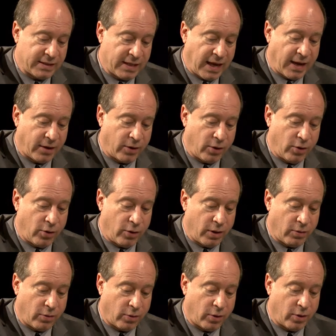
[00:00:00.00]
that,
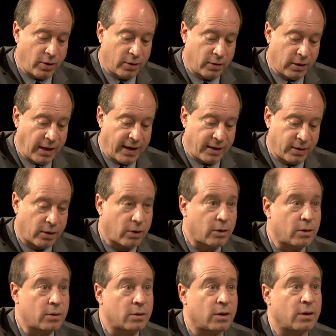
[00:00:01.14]
they're going to light the,
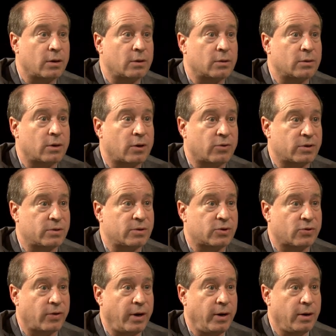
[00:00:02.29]
the, the Christmas
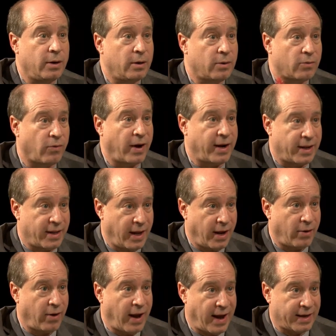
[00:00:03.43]
tree right
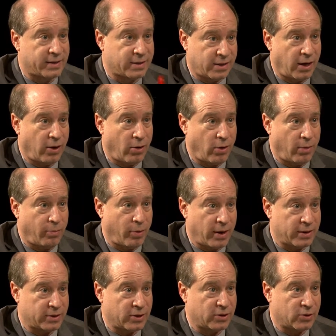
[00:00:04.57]
there at City Hall
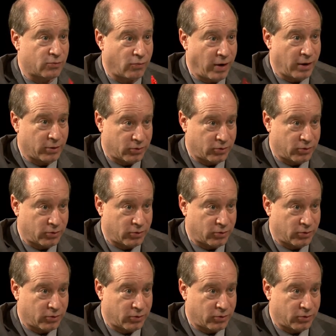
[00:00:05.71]
Plaza. It's a real